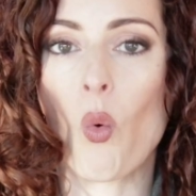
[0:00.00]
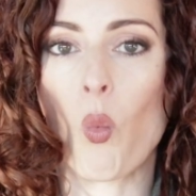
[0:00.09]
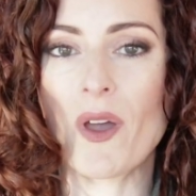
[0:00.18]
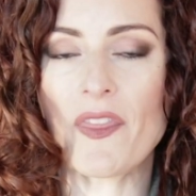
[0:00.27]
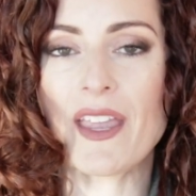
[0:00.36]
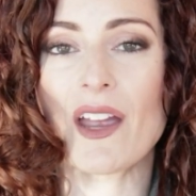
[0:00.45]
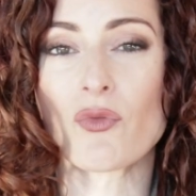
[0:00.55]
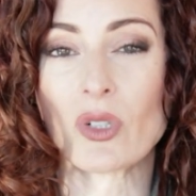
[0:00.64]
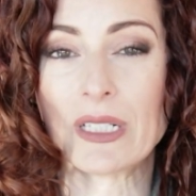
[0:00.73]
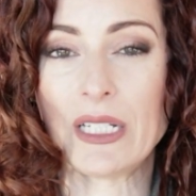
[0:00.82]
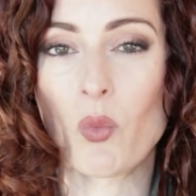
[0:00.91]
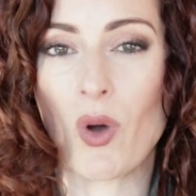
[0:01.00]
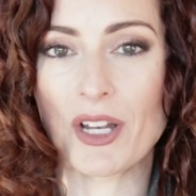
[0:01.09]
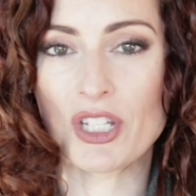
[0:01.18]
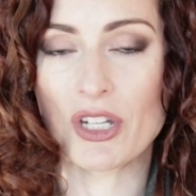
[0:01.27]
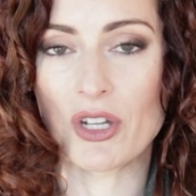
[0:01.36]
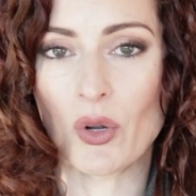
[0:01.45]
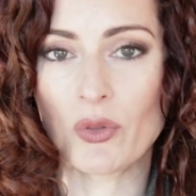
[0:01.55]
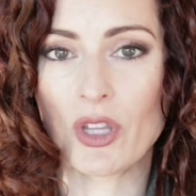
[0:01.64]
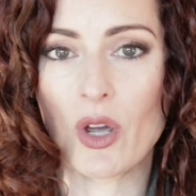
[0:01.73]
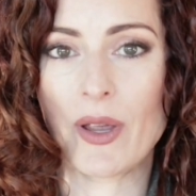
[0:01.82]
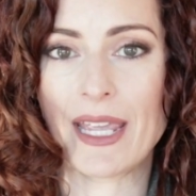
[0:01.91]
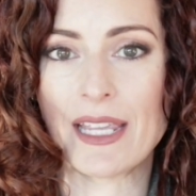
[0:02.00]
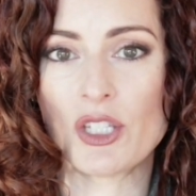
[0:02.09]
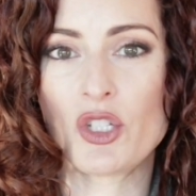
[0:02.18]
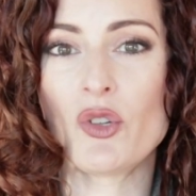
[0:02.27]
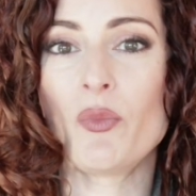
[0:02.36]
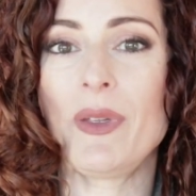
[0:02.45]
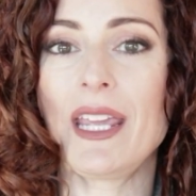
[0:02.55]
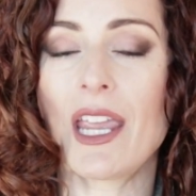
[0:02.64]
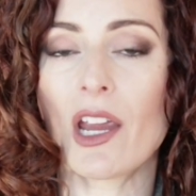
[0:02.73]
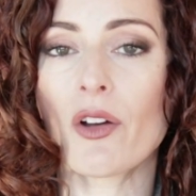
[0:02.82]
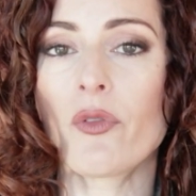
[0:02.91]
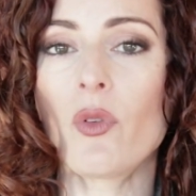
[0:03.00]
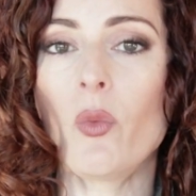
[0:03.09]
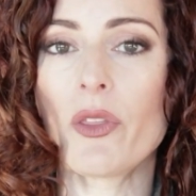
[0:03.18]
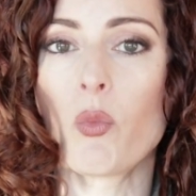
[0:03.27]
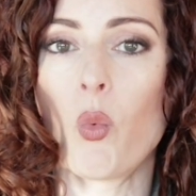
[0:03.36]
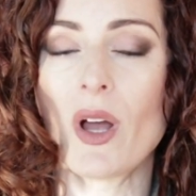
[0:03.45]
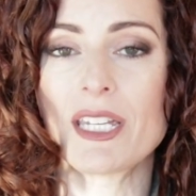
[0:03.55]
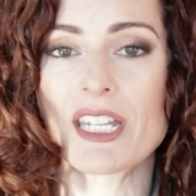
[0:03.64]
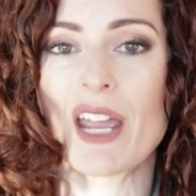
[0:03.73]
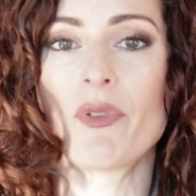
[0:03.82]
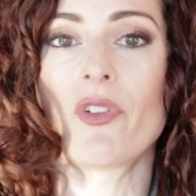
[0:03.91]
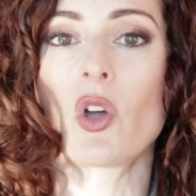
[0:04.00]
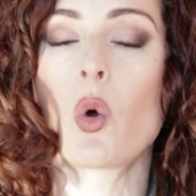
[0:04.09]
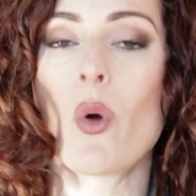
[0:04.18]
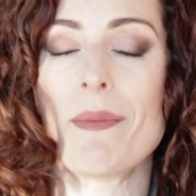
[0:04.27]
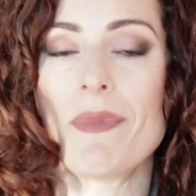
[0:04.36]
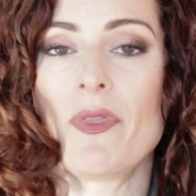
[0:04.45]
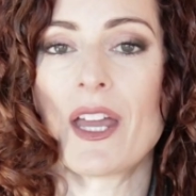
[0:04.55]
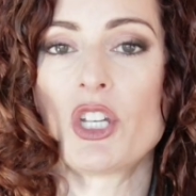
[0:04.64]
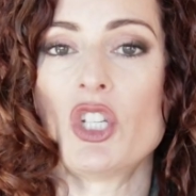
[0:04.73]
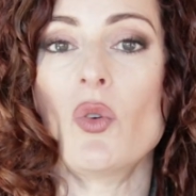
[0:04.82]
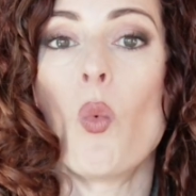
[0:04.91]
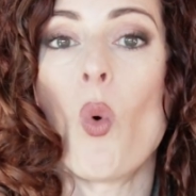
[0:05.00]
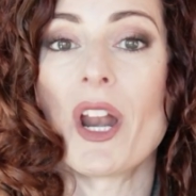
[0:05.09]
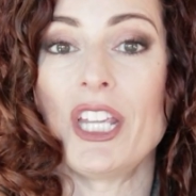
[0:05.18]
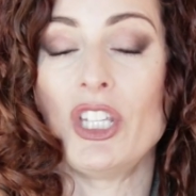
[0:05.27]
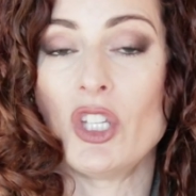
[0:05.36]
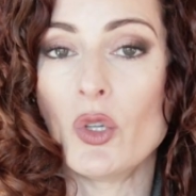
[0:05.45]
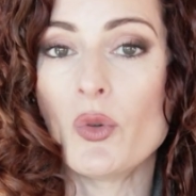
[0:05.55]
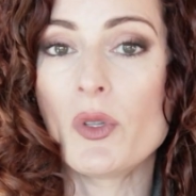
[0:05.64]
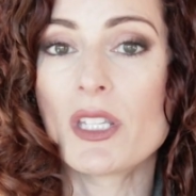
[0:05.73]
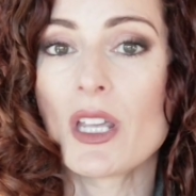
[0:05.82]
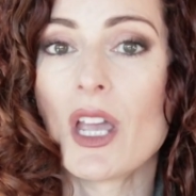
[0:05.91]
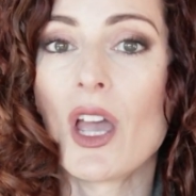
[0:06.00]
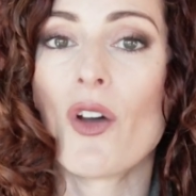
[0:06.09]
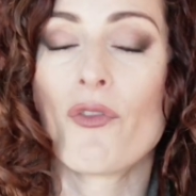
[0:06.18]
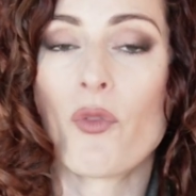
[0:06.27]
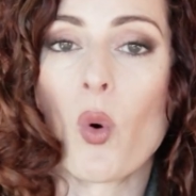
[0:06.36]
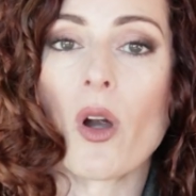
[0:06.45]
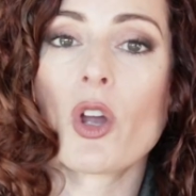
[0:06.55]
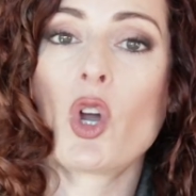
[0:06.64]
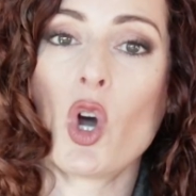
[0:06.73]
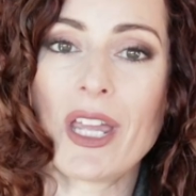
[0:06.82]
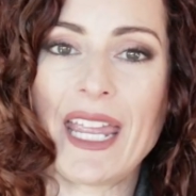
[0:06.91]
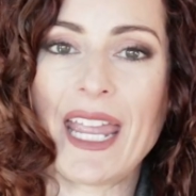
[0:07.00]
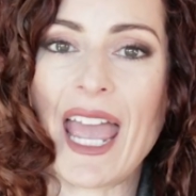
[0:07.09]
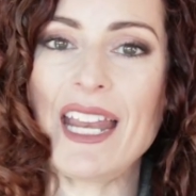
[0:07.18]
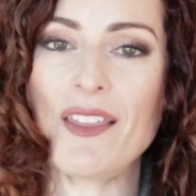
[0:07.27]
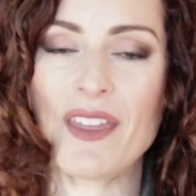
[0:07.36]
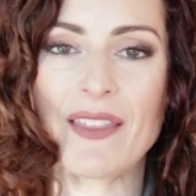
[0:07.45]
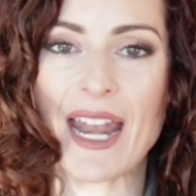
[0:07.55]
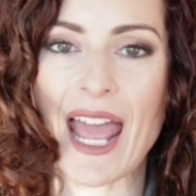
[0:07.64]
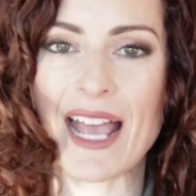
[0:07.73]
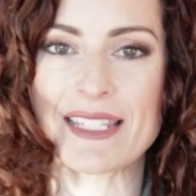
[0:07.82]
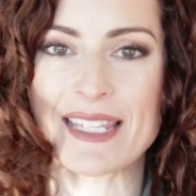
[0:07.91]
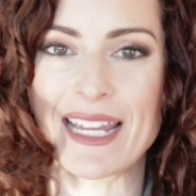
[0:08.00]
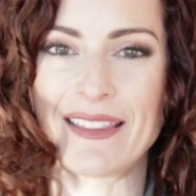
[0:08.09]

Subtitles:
One thing I really want to note though is to be careful with what type of equipment that you want to use for cooking anything that has